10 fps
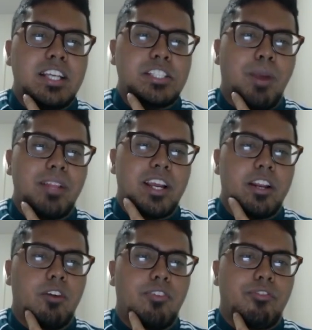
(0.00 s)
He's probably
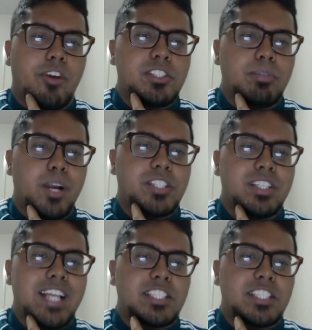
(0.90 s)
going to go for first impression.